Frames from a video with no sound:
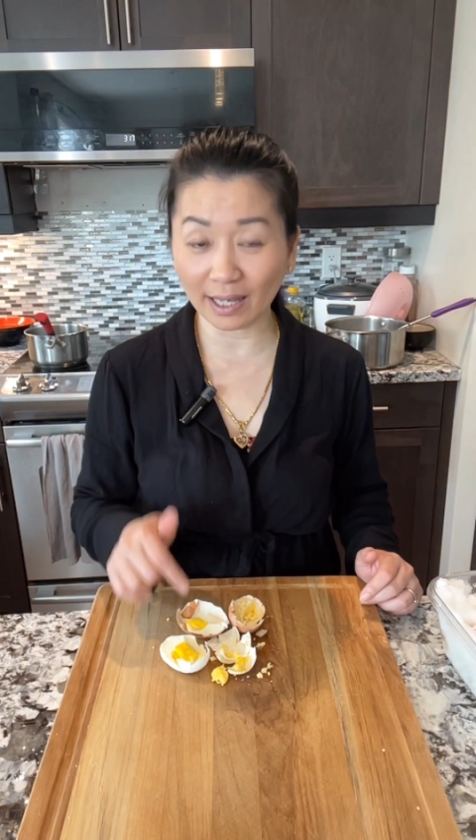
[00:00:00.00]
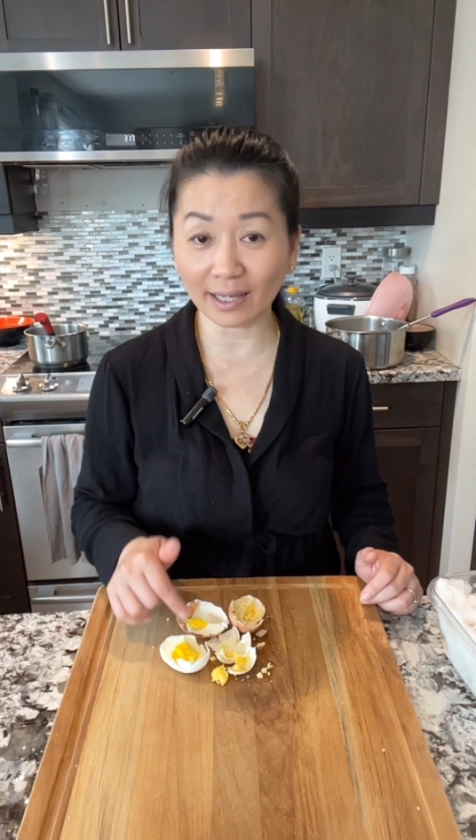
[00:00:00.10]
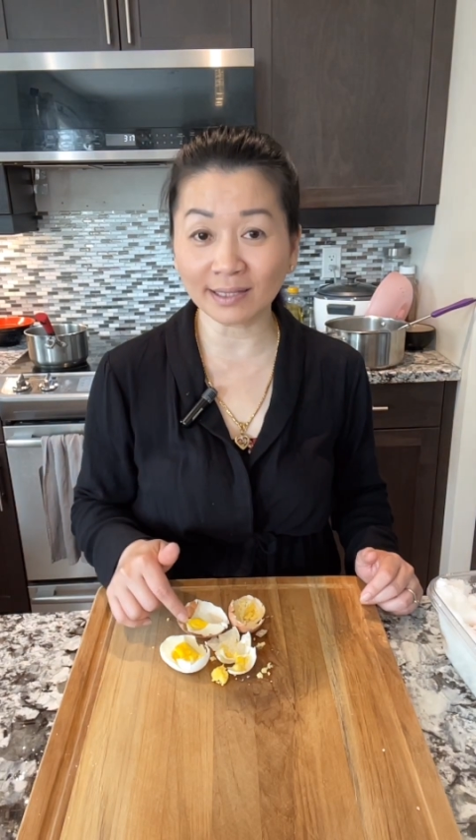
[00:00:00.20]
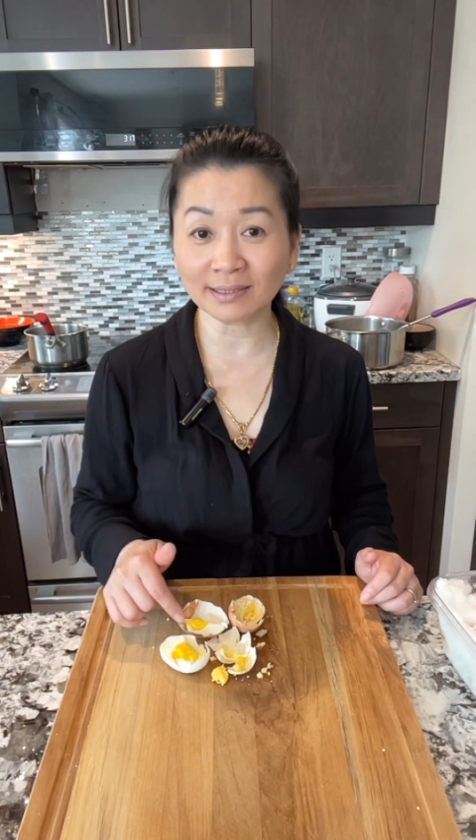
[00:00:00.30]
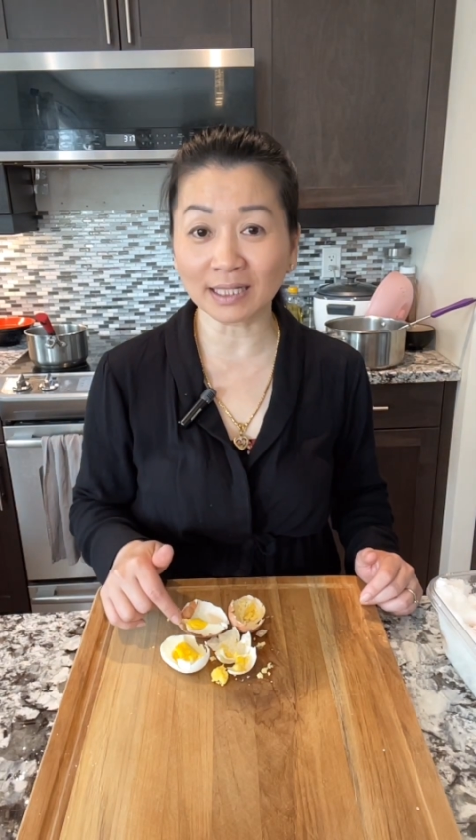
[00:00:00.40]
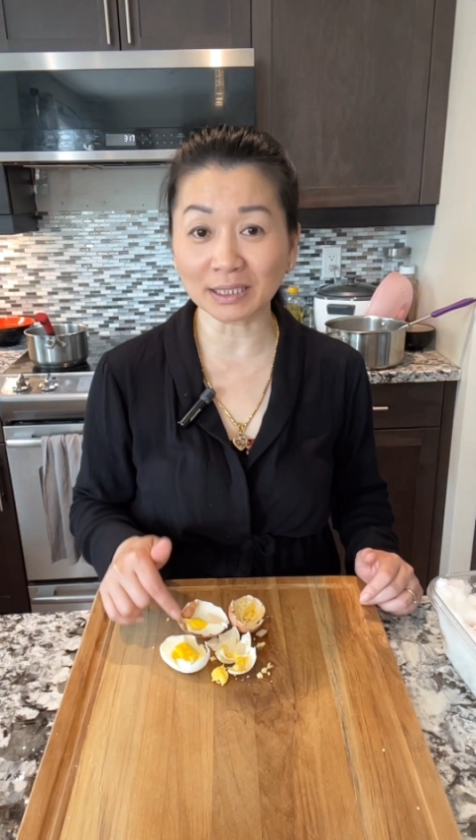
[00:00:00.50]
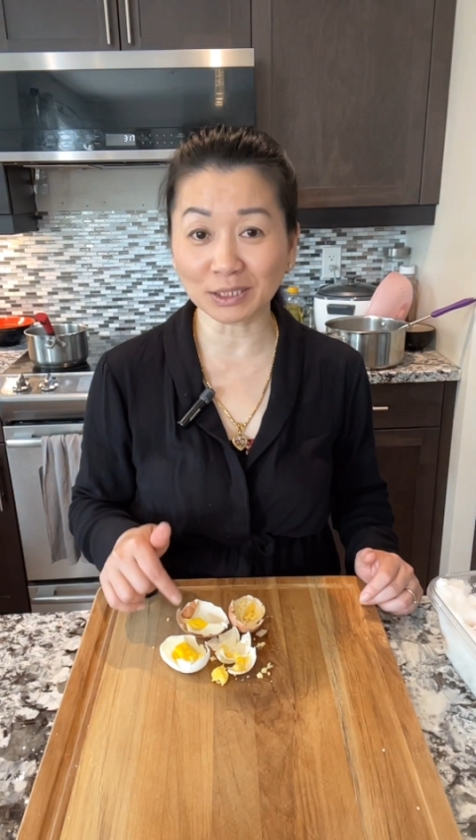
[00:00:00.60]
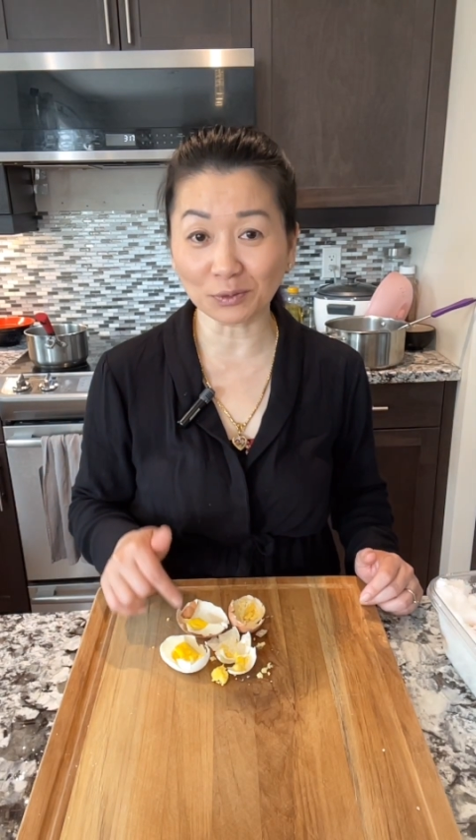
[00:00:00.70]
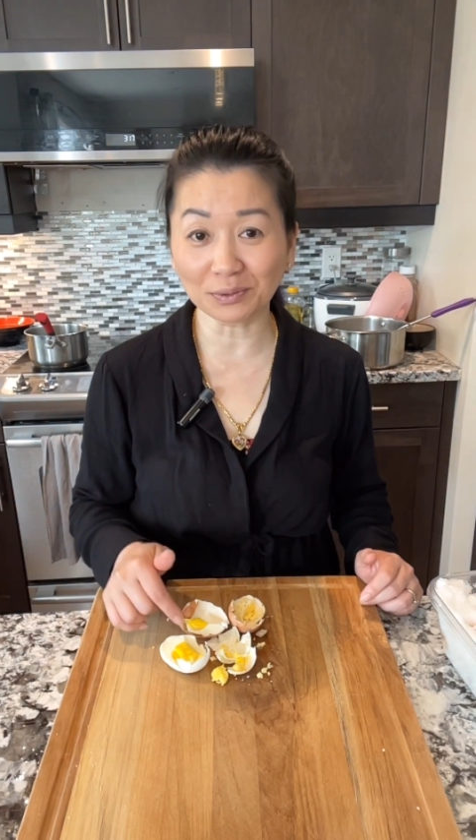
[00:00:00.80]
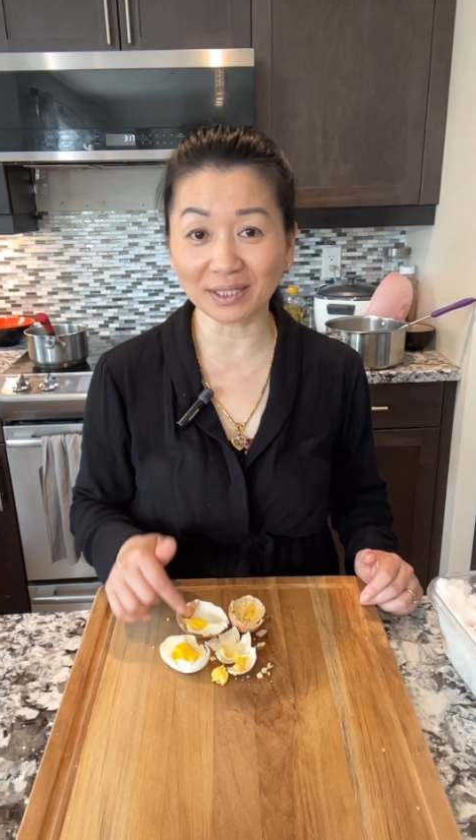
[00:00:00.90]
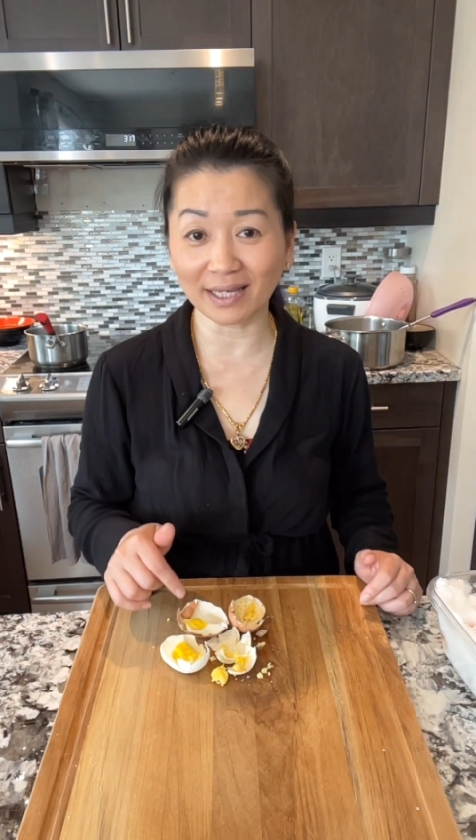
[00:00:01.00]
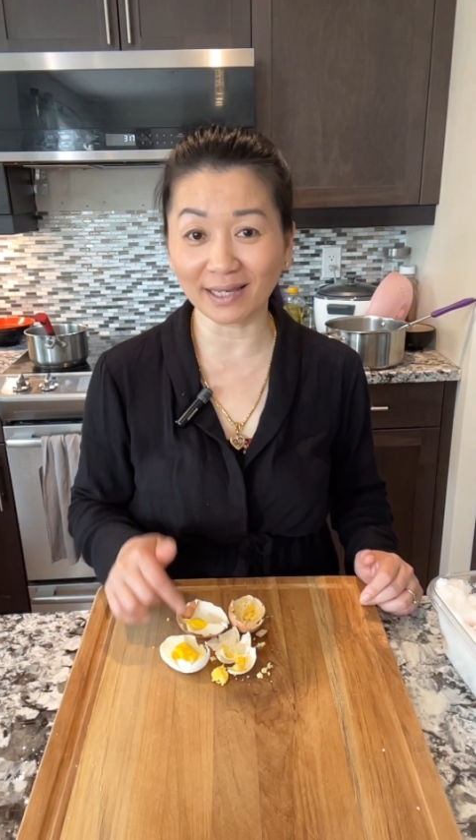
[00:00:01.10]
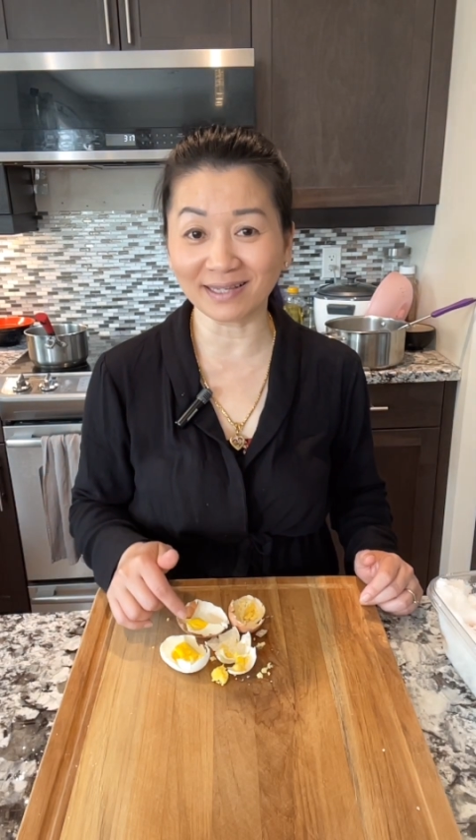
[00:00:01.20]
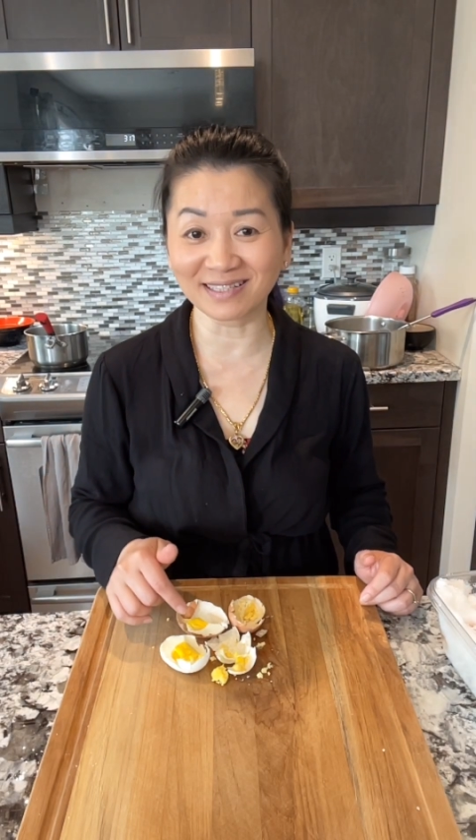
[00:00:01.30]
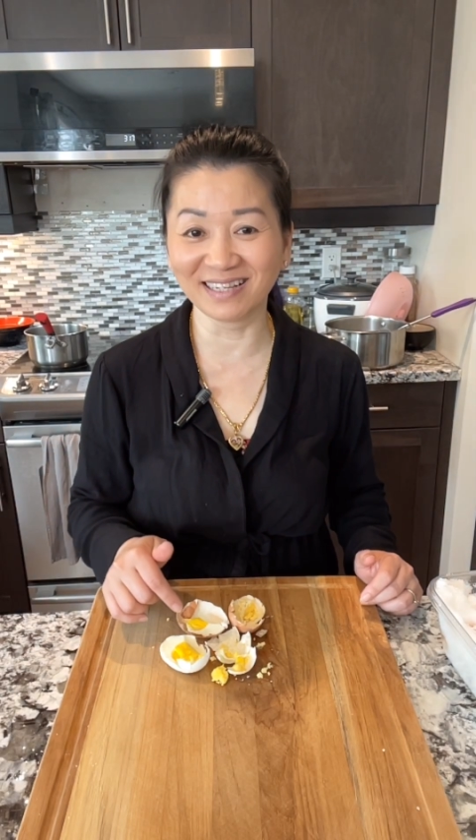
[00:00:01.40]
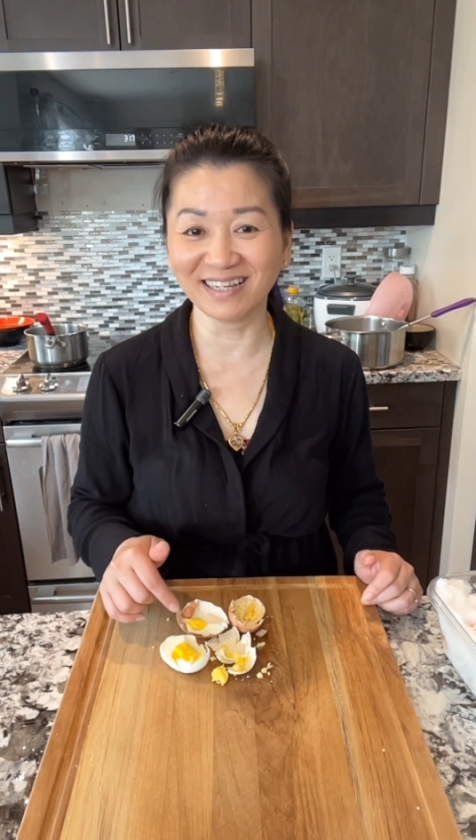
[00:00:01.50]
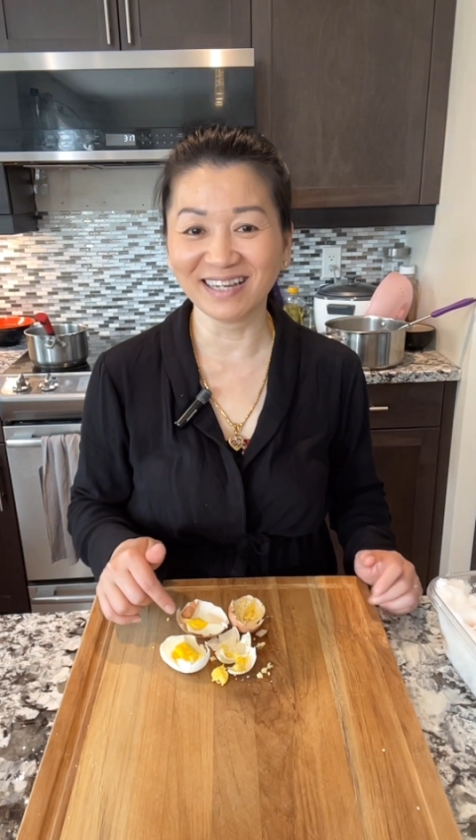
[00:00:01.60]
eggs are salty eggs.